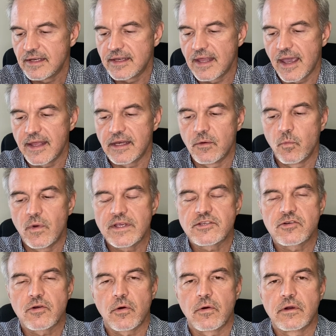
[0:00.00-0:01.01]
died in West
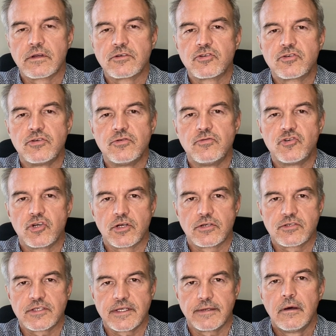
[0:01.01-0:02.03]
Orange, New
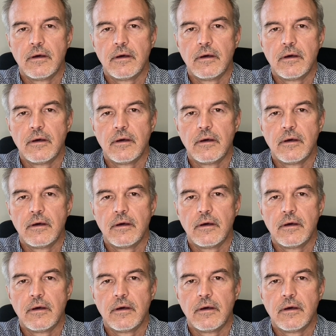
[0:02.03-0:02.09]
Jersey.